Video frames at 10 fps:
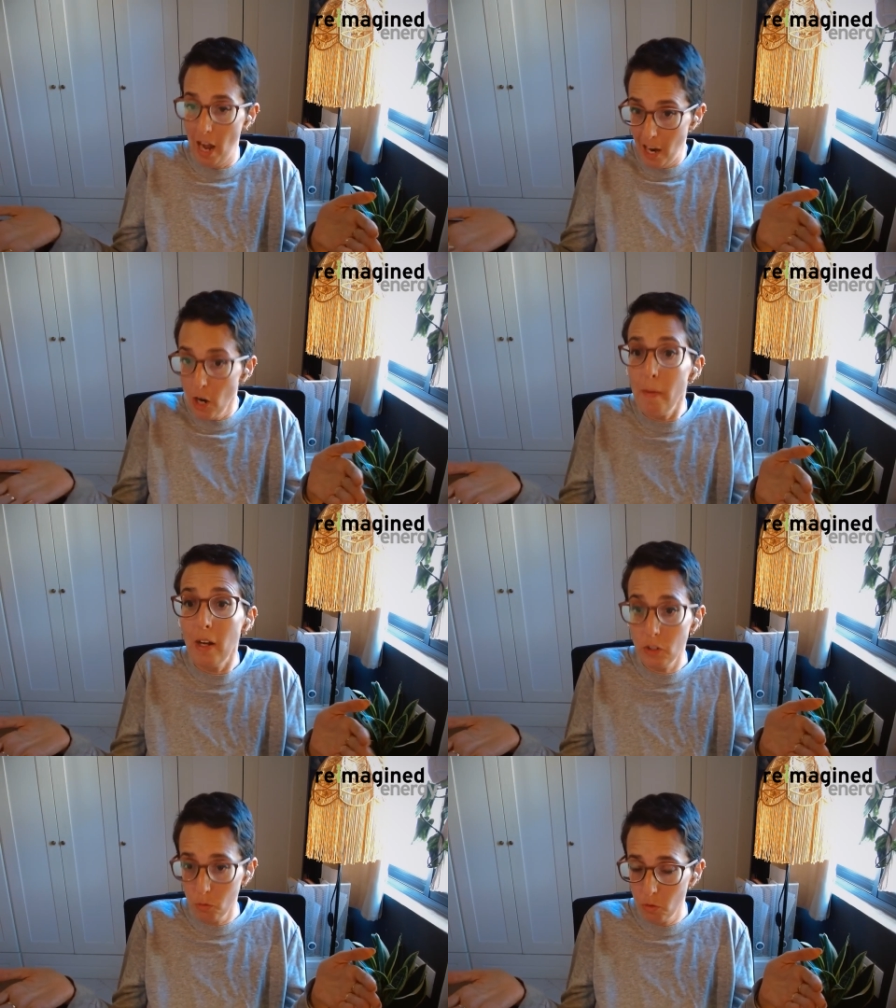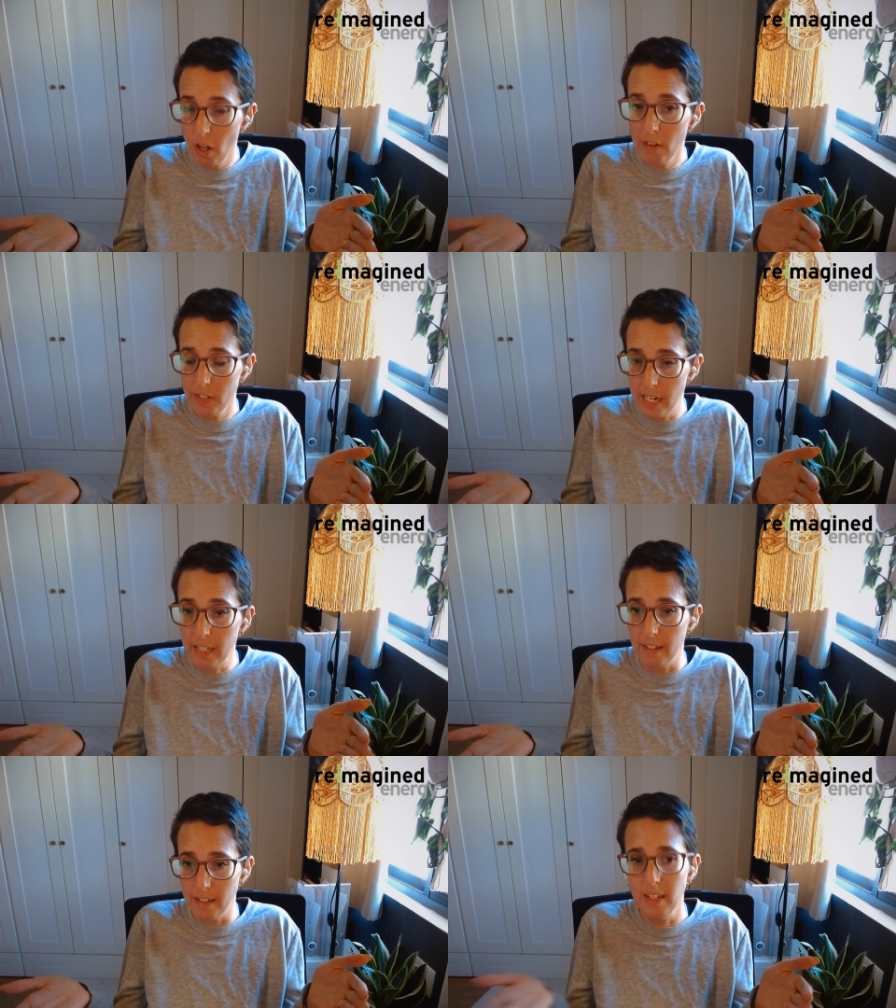Iron Mountain will
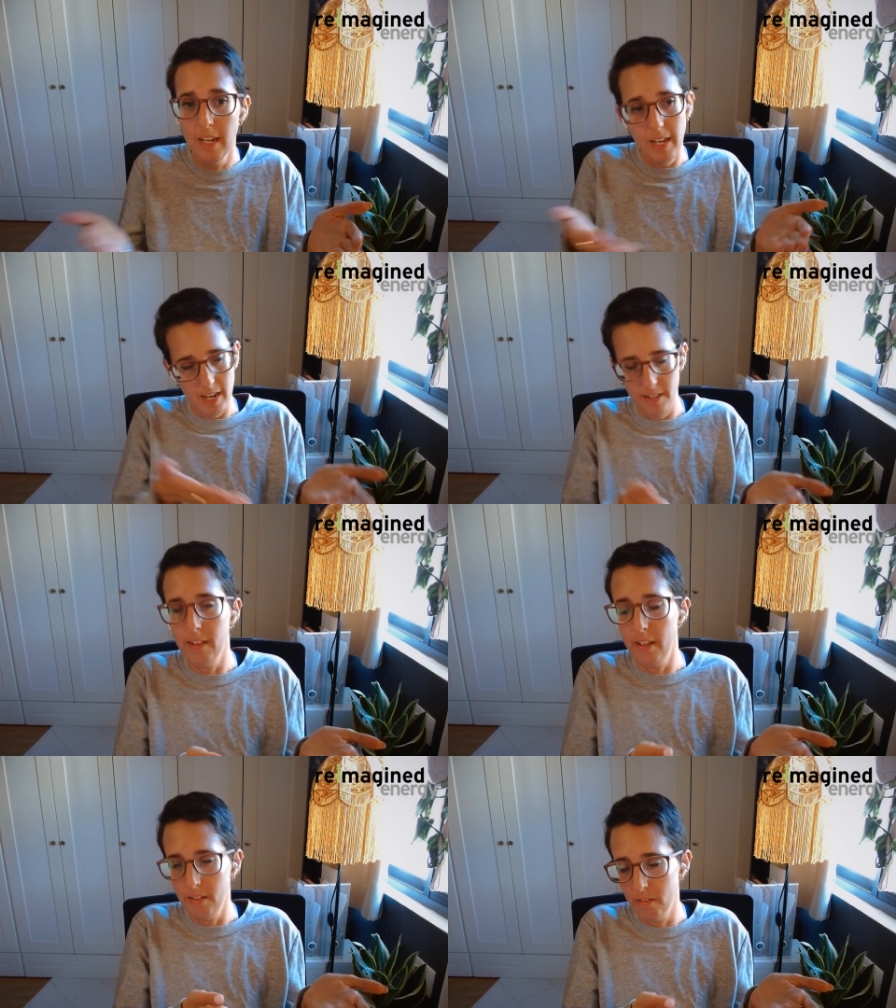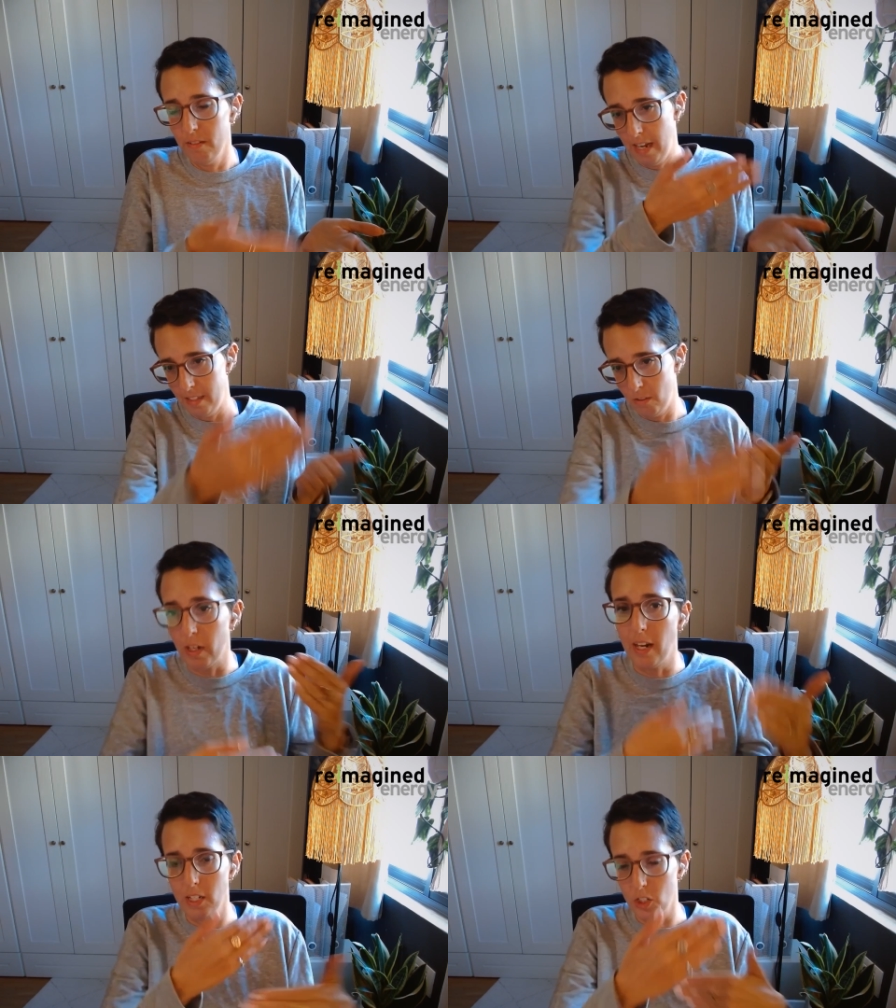offtake this. And then that's
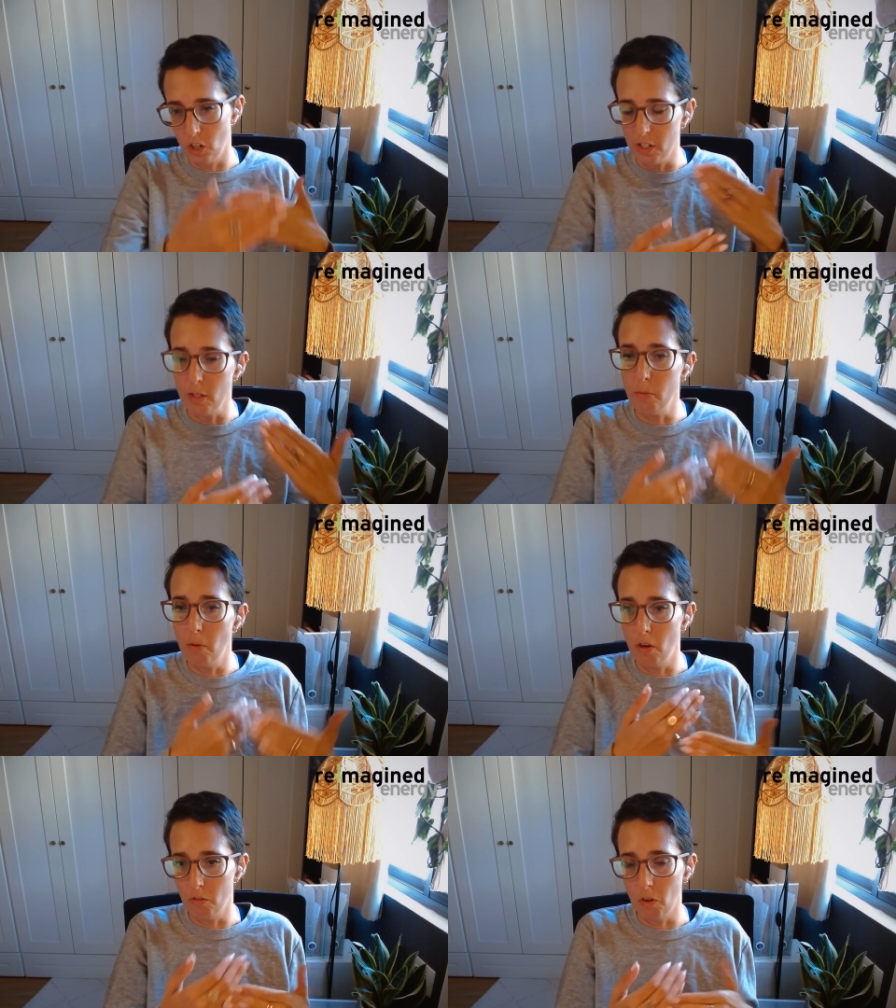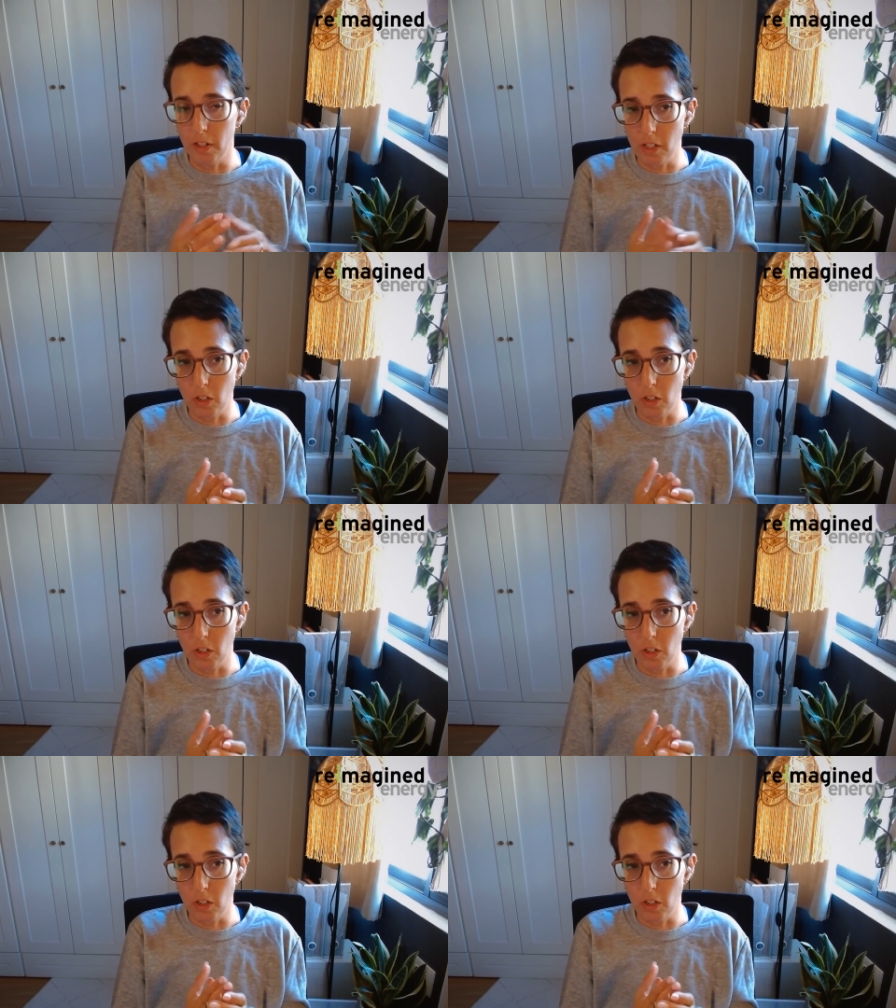what kind of started the ball rolling.